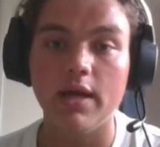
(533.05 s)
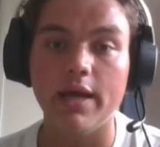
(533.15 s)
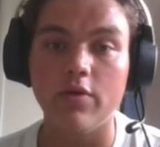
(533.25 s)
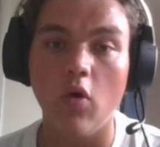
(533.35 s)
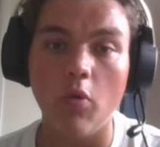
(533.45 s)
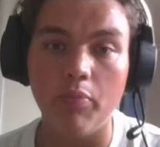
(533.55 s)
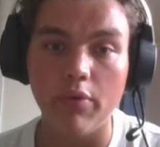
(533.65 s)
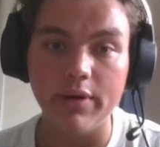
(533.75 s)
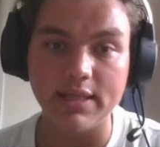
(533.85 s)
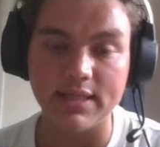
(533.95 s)
and the whole
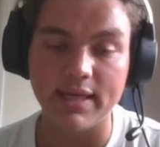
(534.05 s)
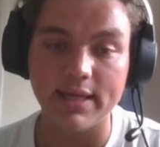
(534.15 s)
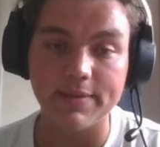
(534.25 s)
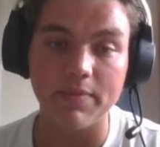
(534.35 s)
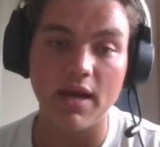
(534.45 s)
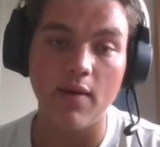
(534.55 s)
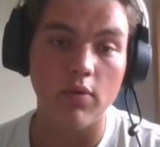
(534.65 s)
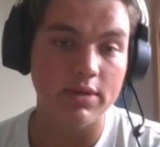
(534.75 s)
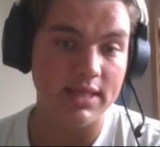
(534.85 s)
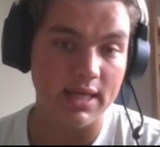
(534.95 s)
point is that I
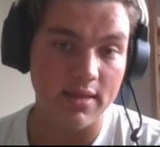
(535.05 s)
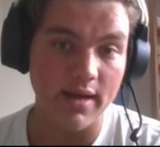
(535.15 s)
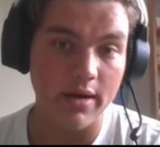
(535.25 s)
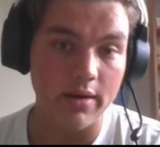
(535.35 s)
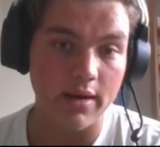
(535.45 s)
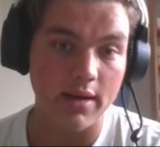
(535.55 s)
want to take there,